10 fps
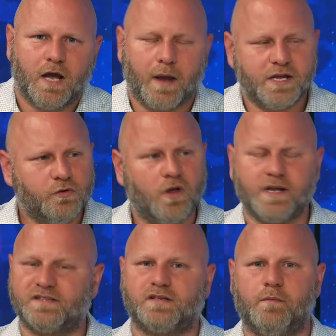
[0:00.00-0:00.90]
I mean, you look
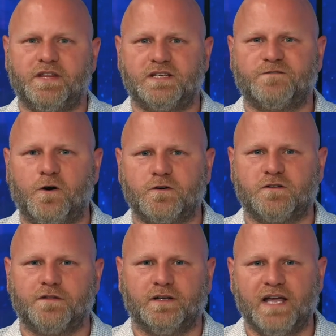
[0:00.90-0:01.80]
at some of these folks
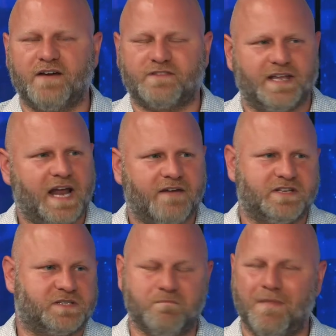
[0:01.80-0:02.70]
on the left that have
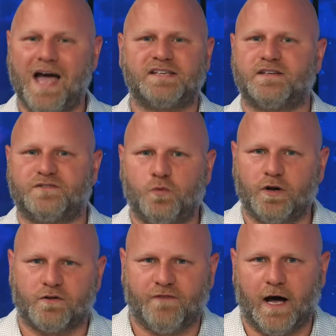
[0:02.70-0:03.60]
these massive
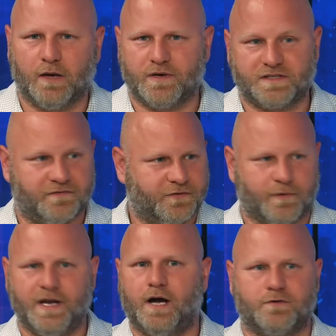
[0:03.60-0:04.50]
Twitter followings of
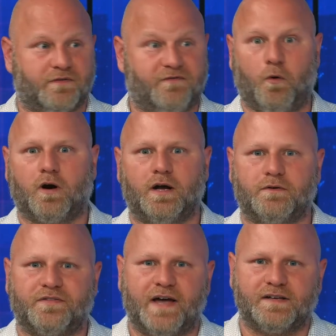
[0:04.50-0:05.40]
300,
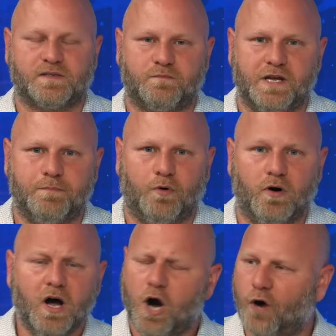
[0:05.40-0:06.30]
400,000 people,
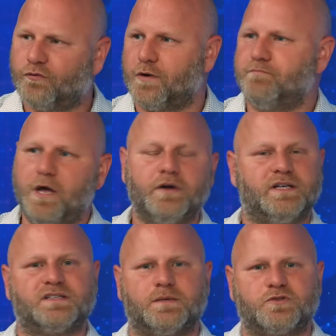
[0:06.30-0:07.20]
over a
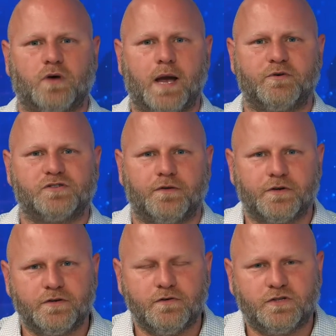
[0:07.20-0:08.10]
million subscribers on their
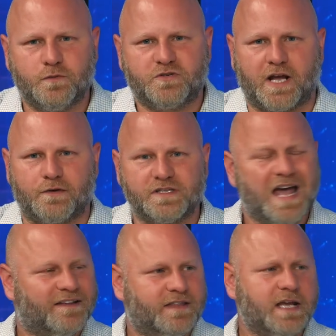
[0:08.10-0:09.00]
YouTube channels.
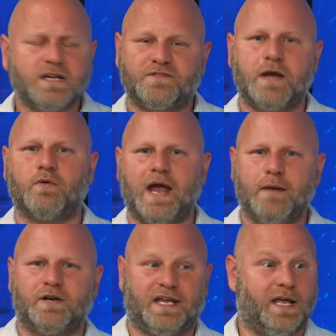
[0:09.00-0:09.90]
Think if they were
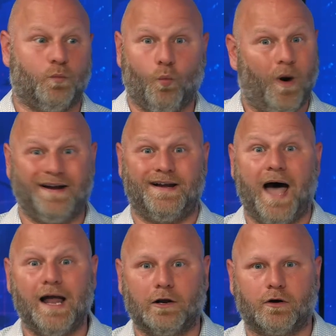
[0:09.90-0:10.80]
able to get
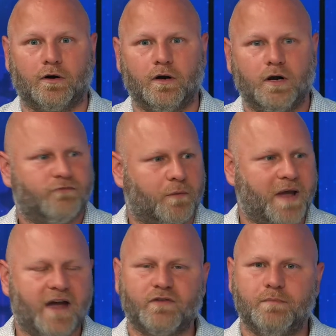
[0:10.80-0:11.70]
$1 from
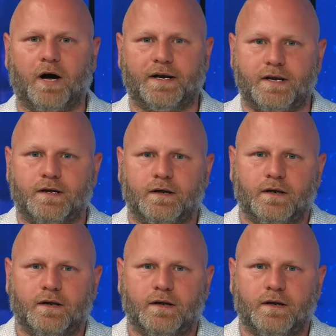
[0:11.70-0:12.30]
everybody,